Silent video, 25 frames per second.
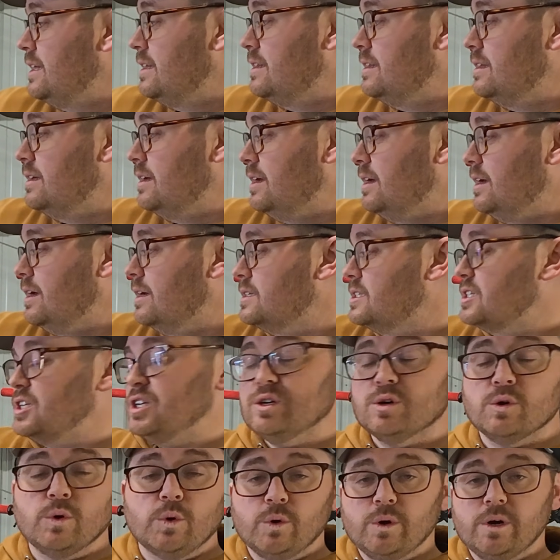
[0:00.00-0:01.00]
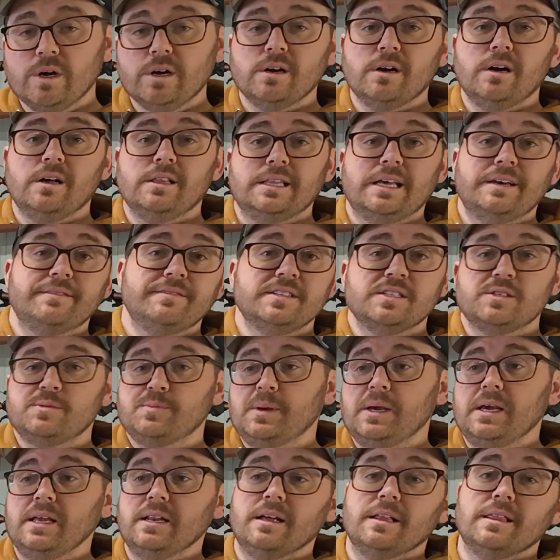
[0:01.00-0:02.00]
the Dior
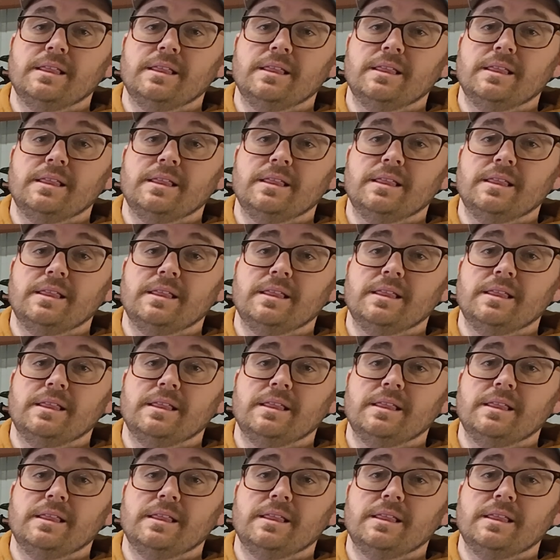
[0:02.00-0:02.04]
11-speed